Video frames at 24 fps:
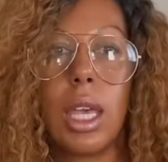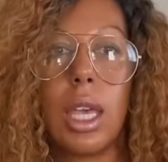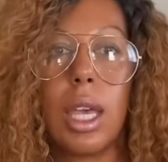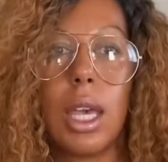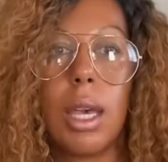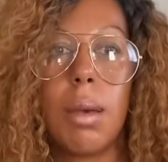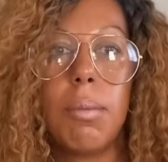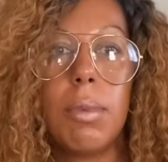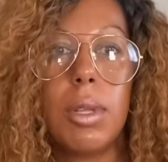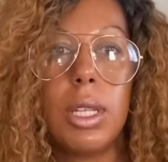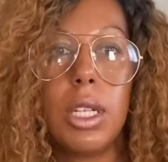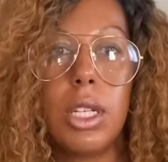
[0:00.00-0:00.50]
I'm
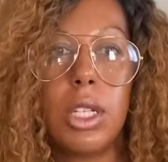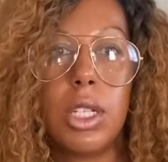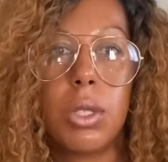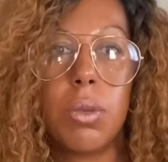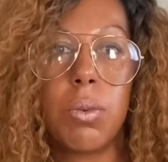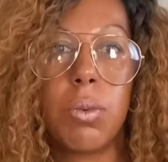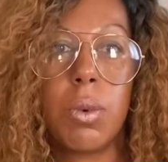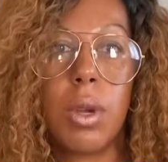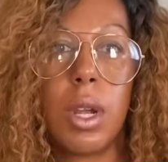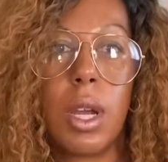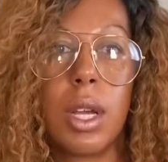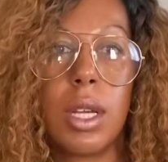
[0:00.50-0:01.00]
Alicia
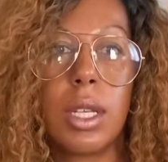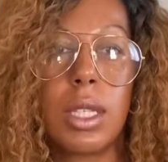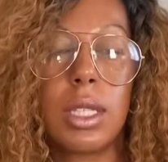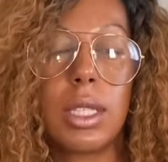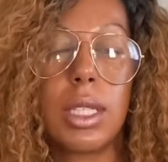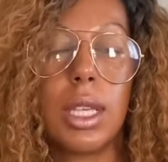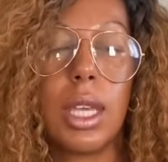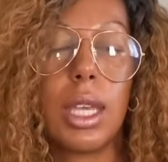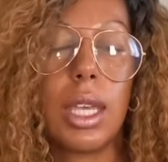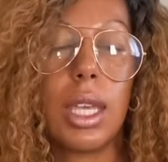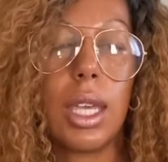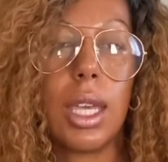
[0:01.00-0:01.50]
Ross,
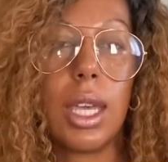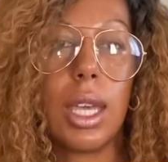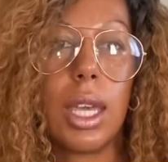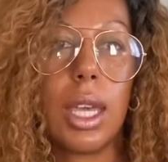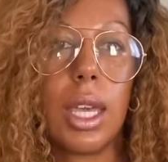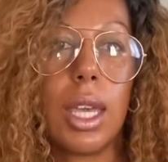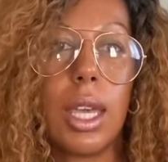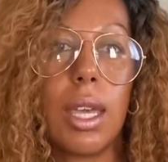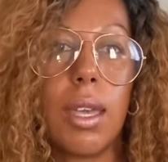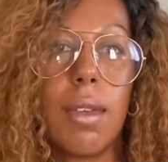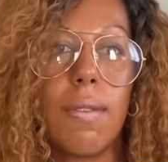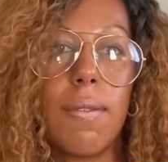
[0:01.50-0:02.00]

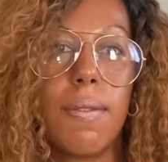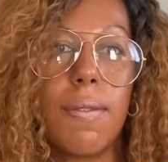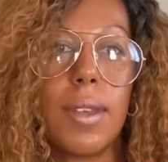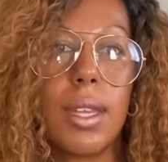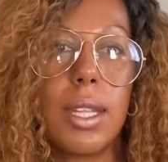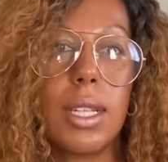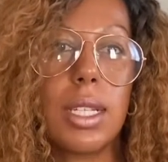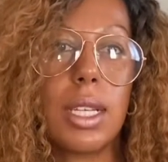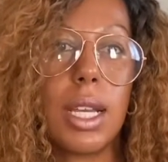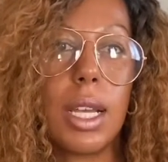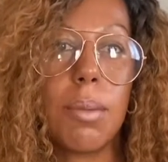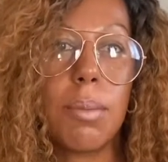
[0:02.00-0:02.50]
aka Fit
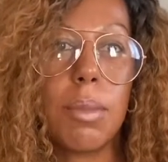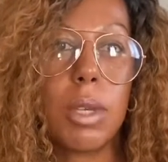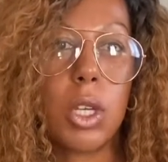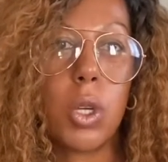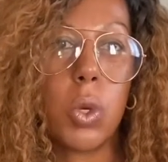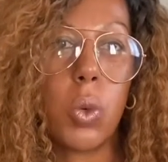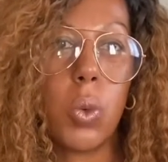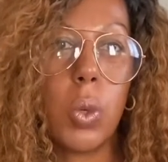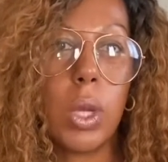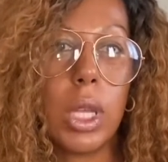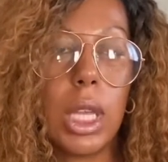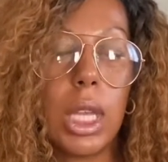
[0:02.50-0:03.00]
Diamond
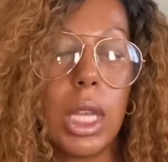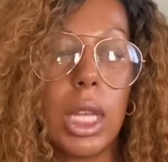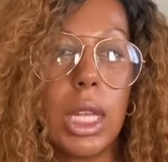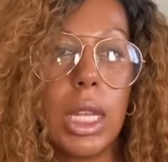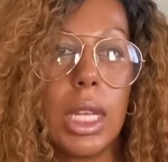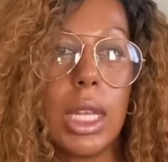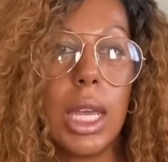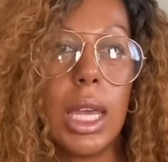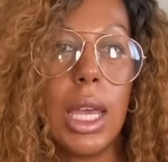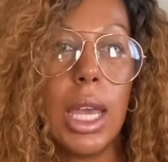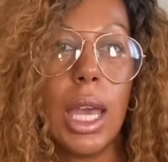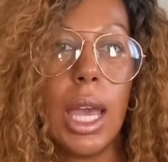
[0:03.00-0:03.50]
Queen.
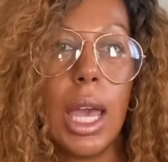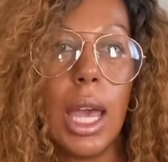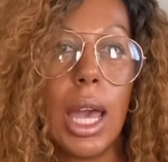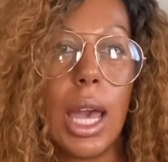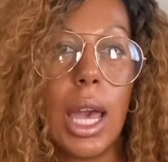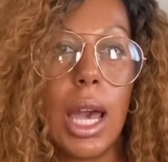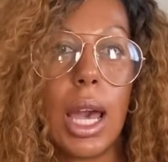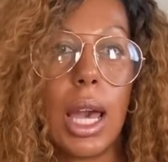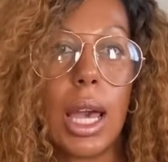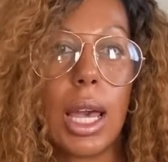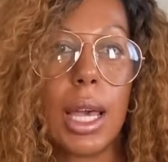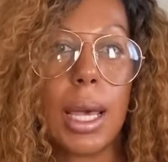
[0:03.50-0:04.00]

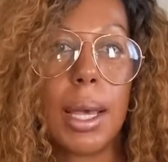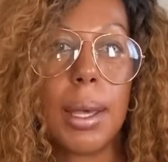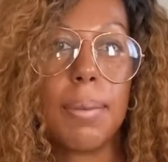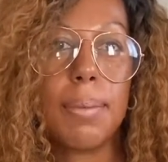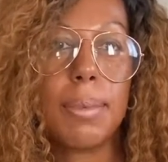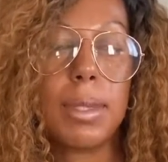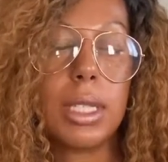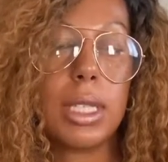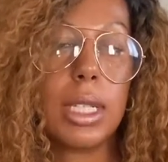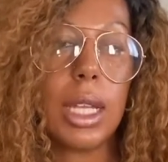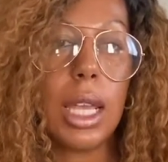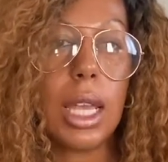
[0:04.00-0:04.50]

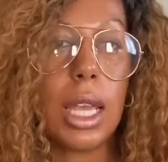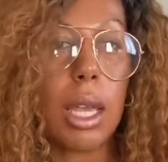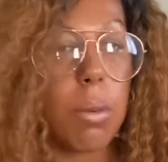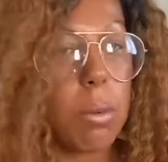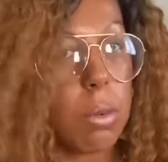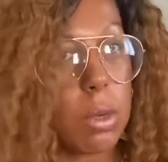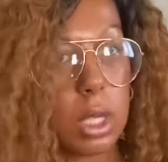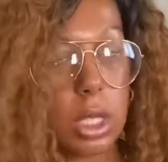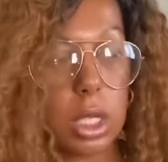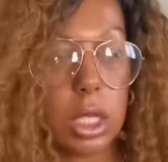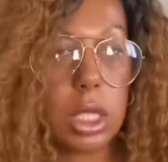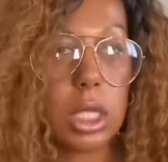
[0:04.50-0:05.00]
Today I want
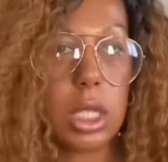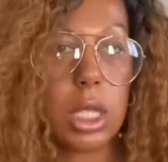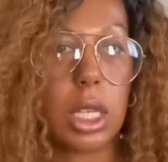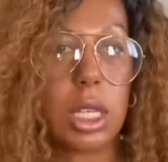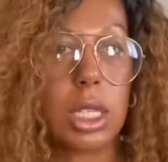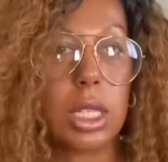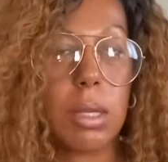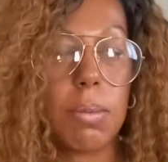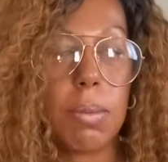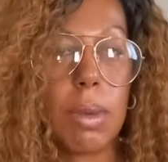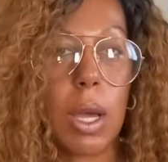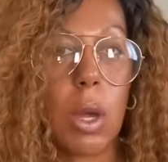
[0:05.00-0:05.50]
to discuss
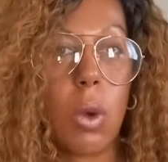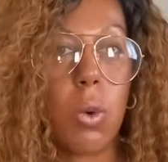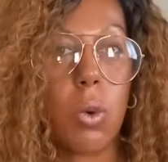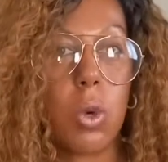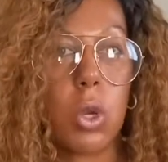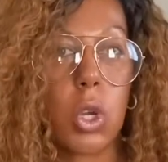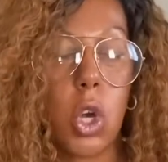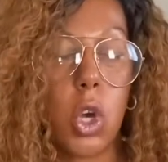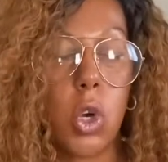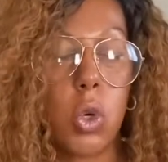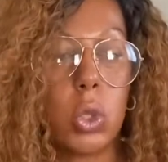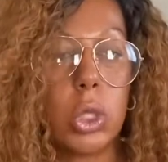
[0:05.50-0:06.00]
about
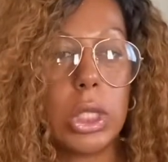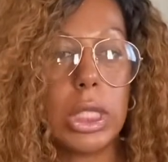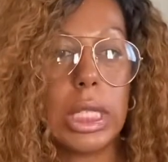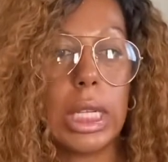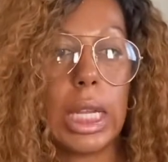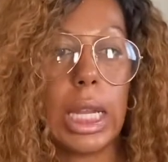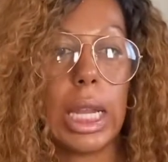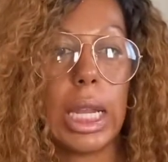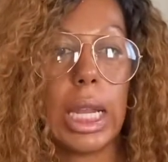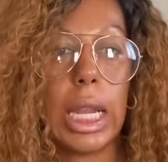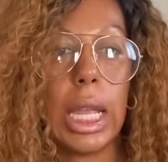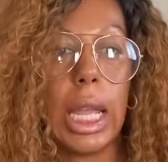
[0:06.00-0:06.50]
coaching.
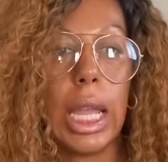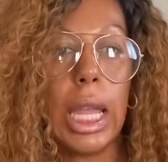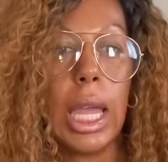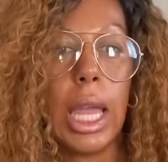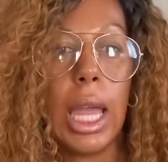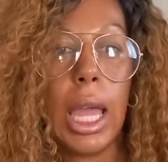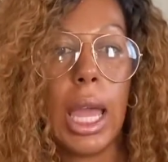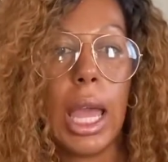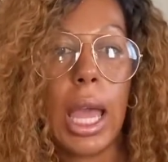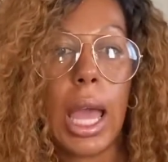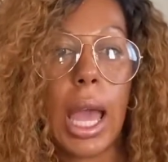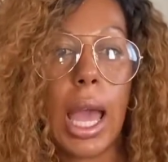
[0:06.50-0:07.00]

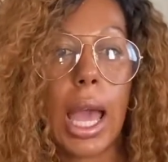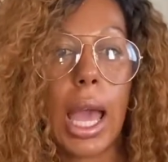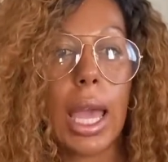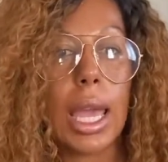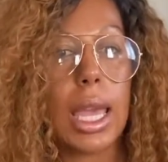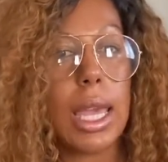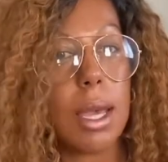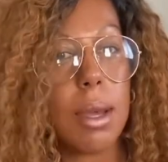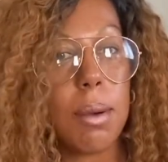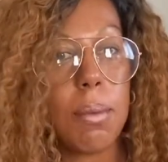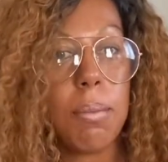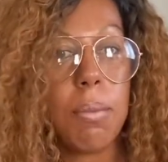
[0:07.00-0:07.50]
I
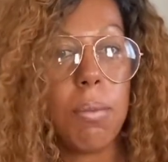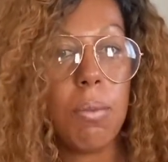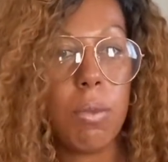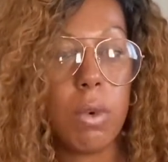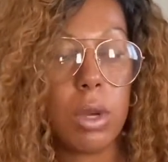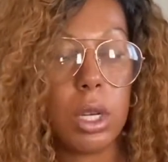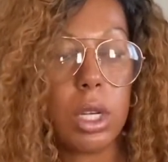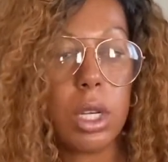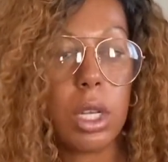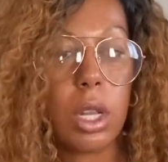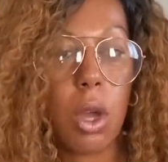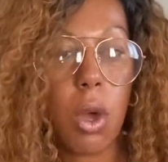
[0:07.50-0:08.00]
am one of
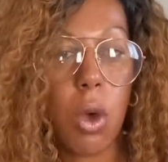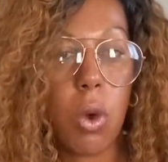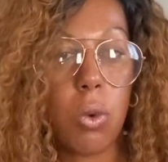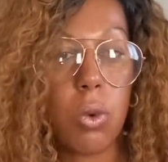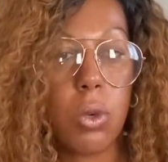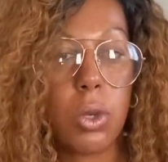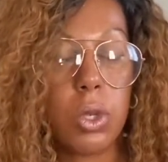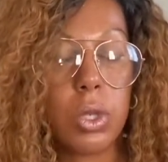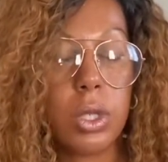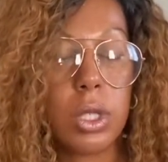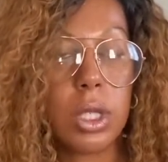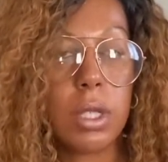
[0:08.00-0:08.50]
the
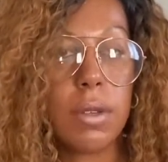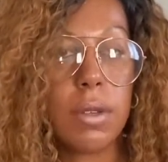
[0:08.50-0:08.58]
owners of